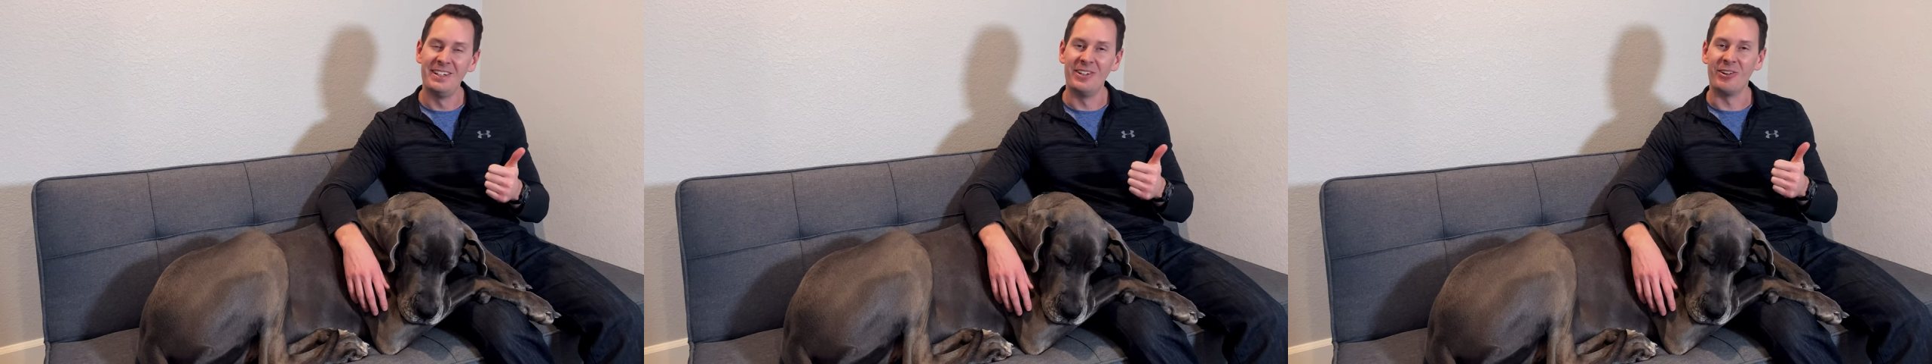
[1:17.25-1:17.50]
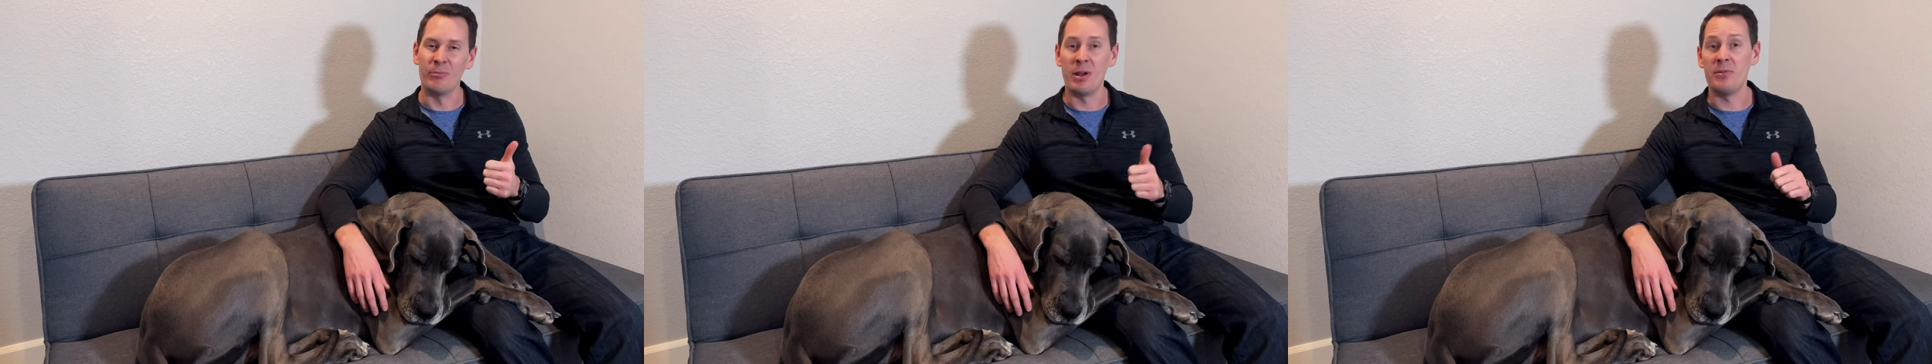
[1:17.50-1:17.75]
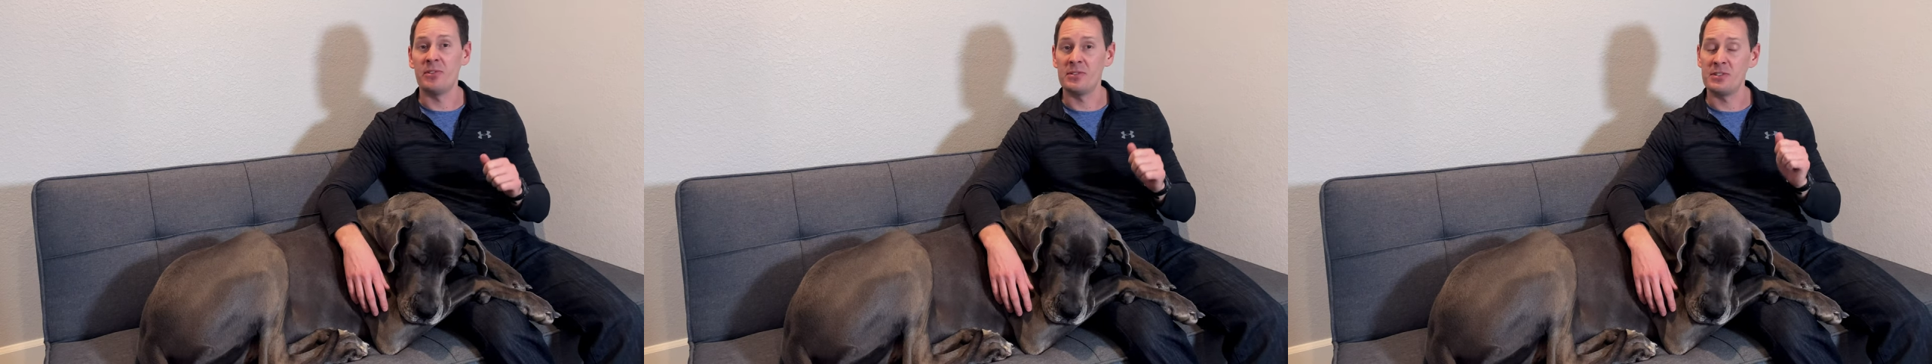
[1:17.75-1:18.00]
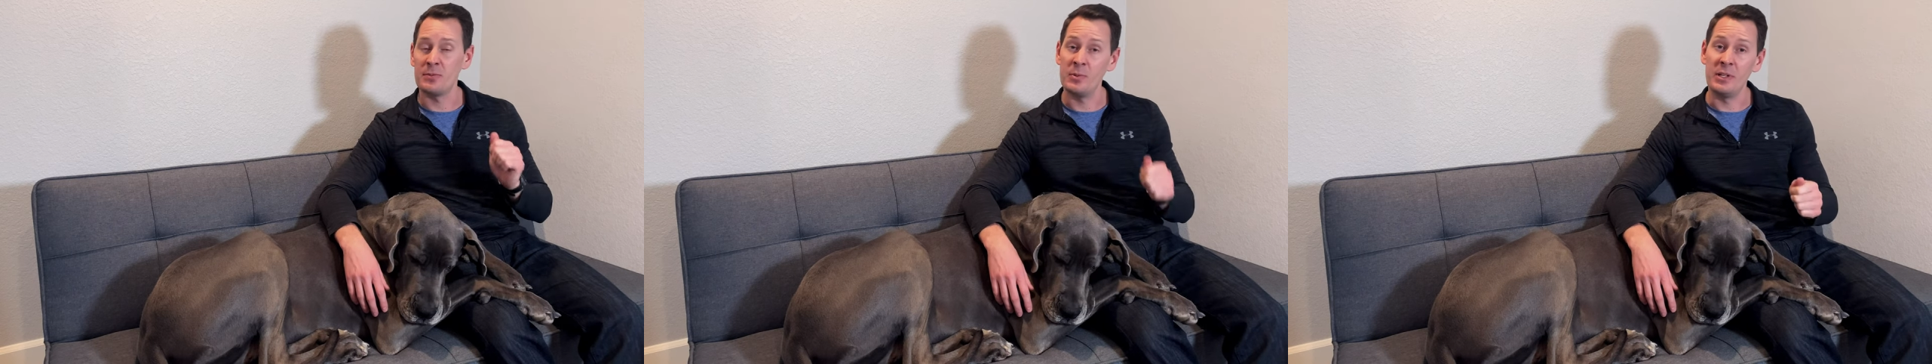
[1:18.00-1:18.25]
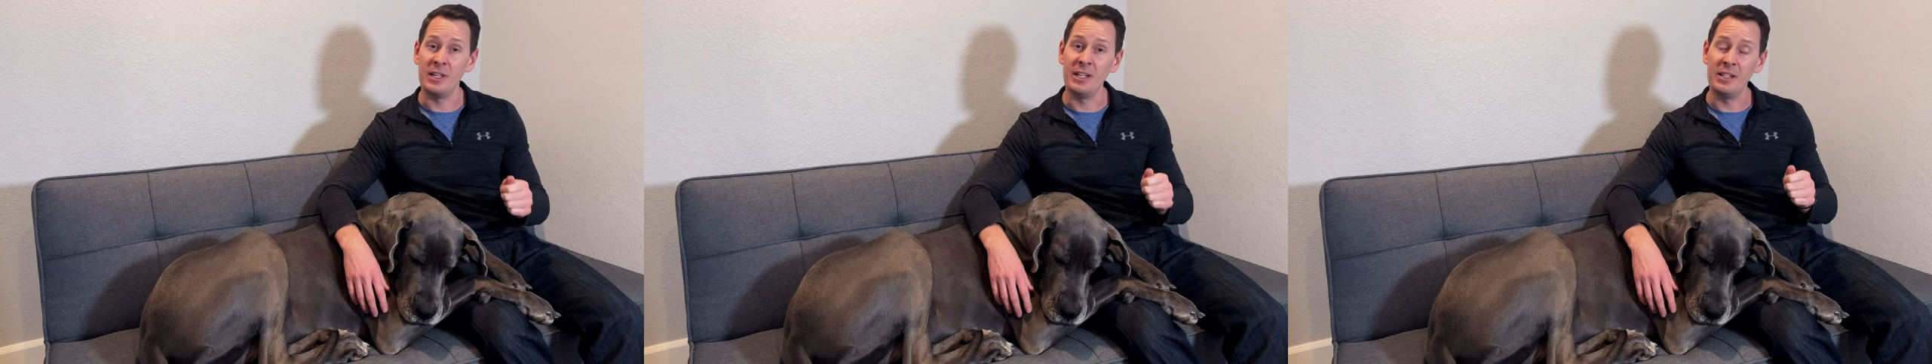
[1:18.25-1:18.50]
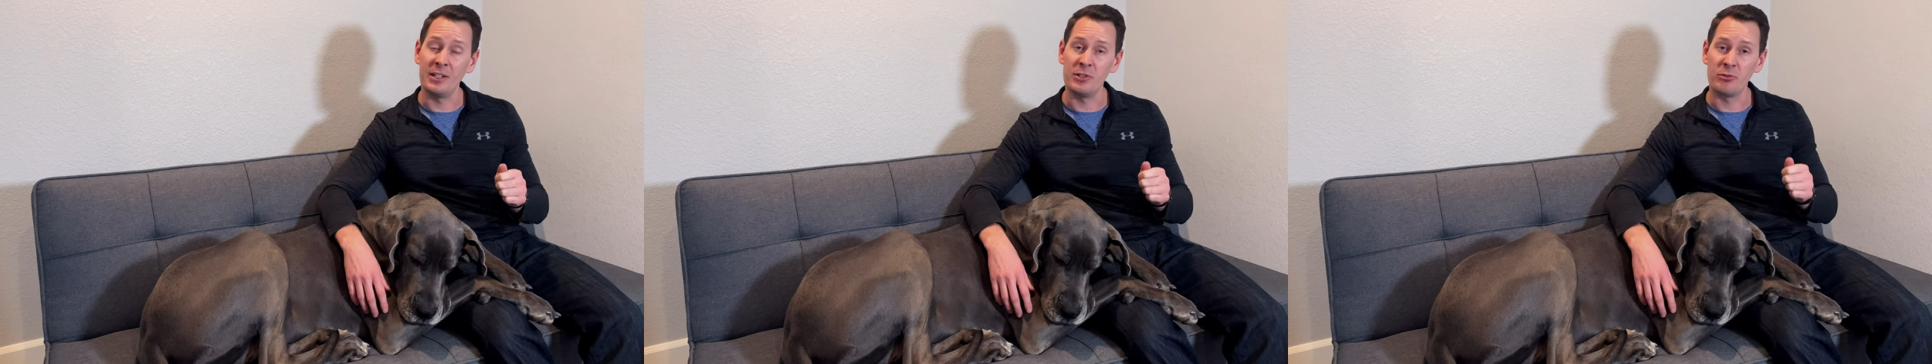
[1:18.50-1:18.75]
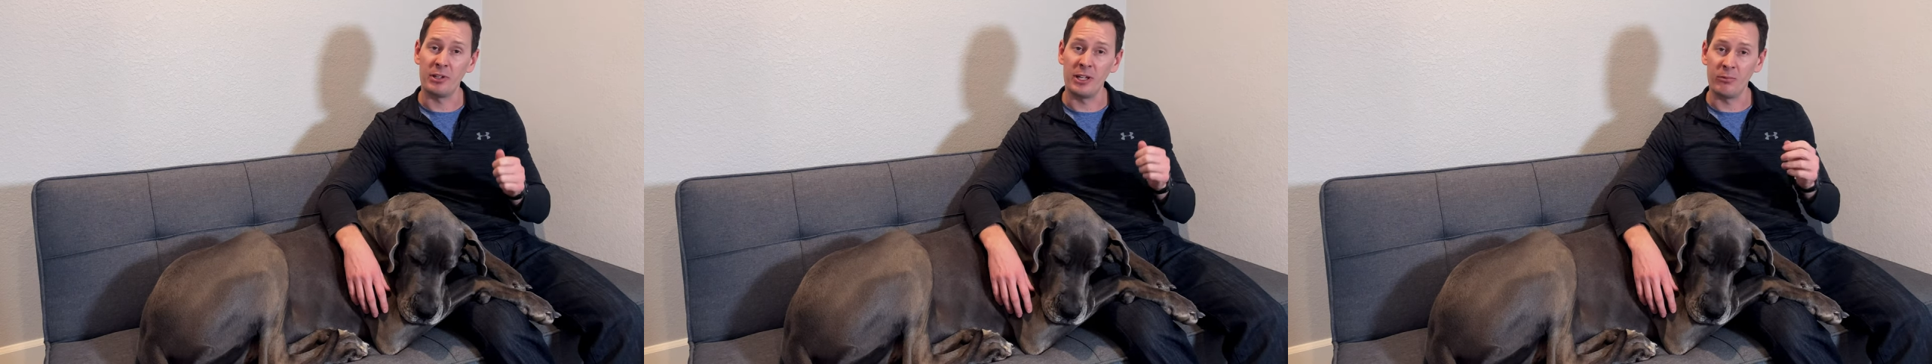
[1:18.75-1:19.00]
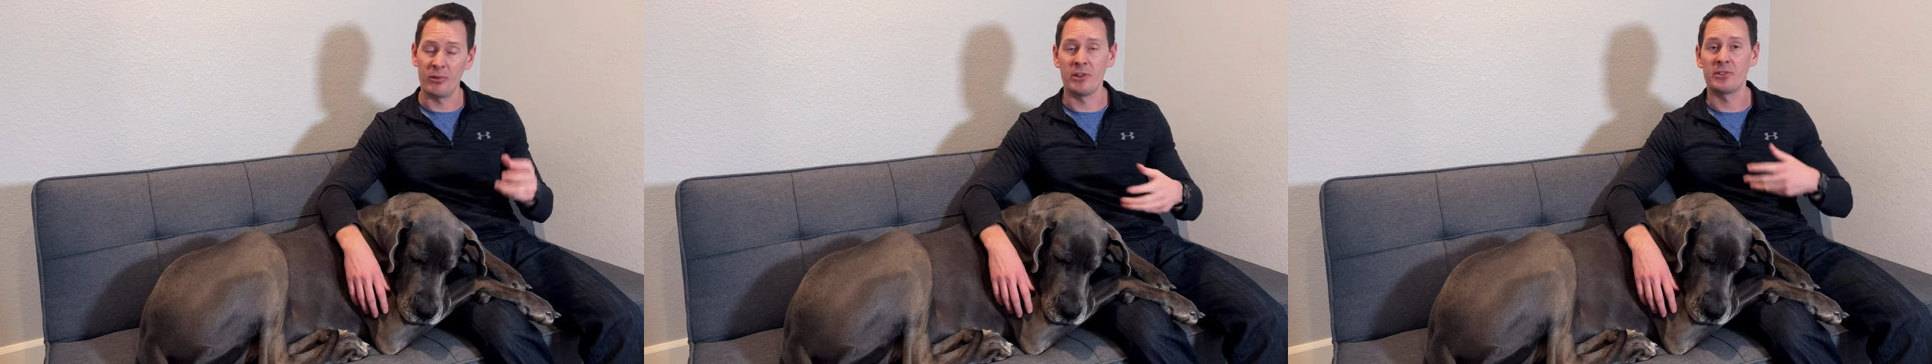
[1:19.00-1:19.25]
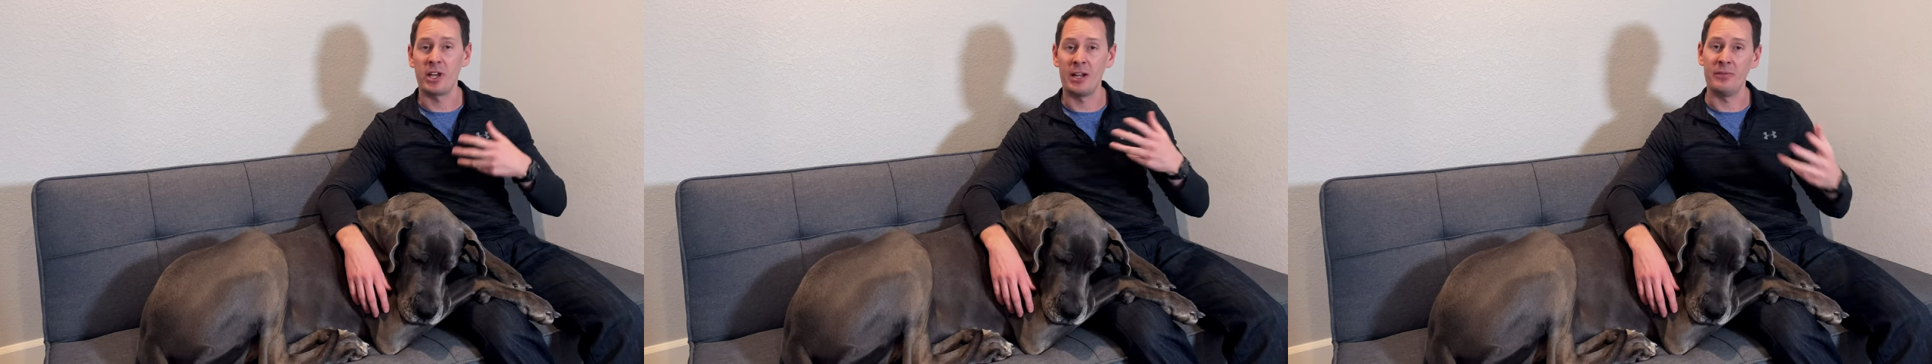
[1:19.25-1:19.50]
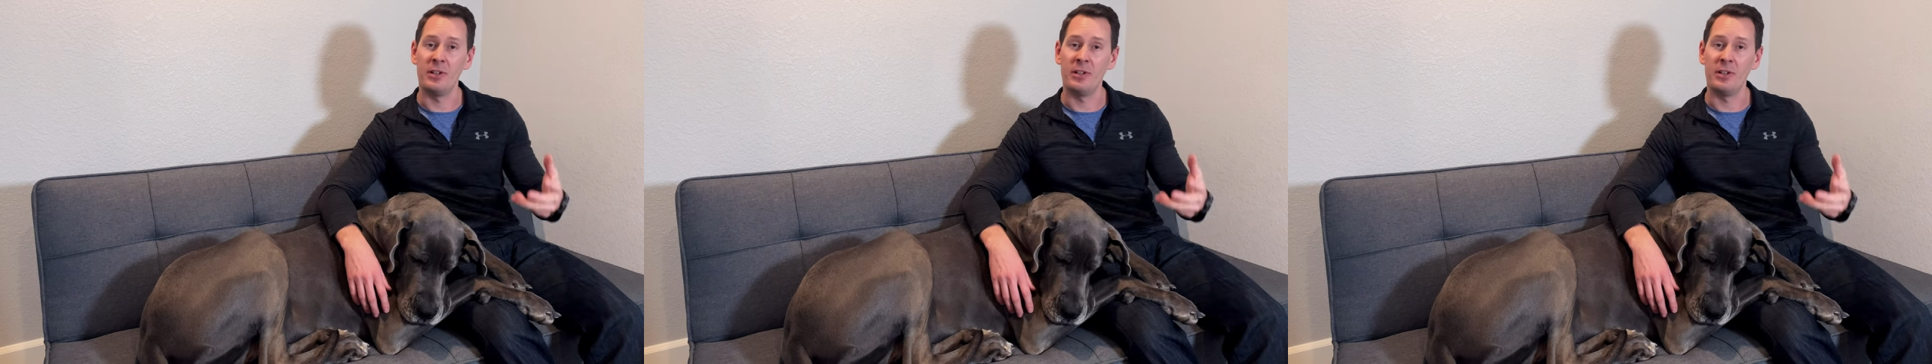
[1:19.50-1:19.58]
or maybe they've just been eating and drinking where there's kind